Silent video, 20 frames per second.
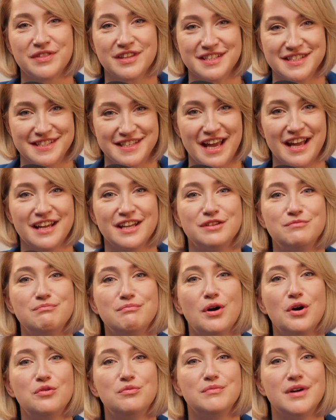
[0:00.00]
second
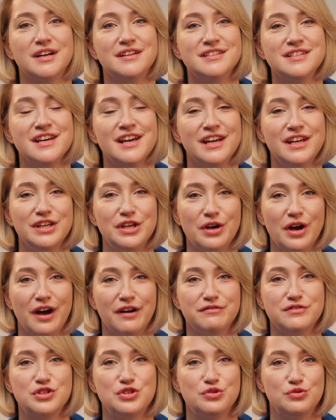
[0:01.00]
moment, you
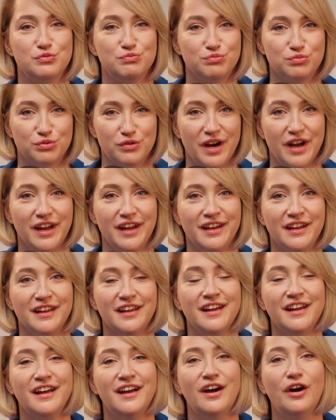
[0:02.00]
have to bring
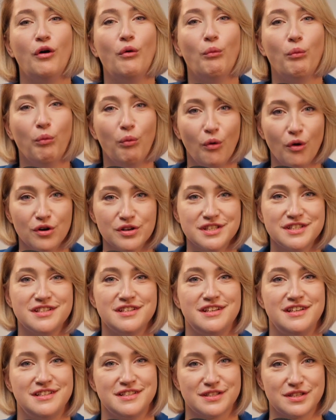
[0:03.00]

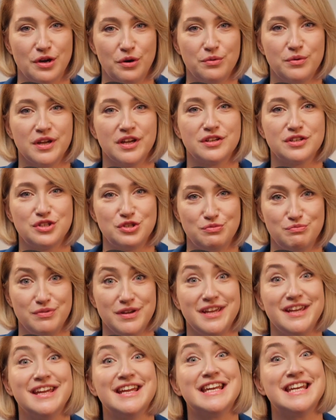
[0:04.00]
what is going to
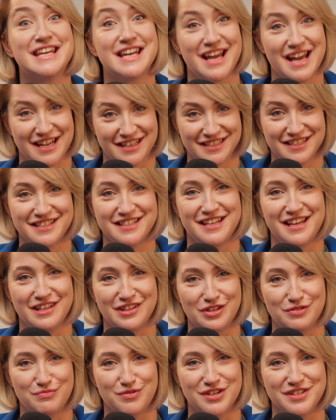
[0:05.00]
be next
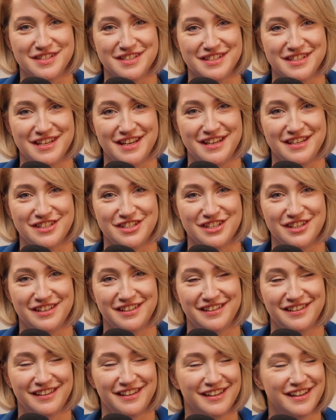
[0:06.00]
in the
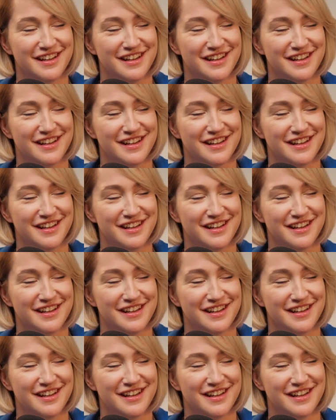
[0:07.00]
presentation.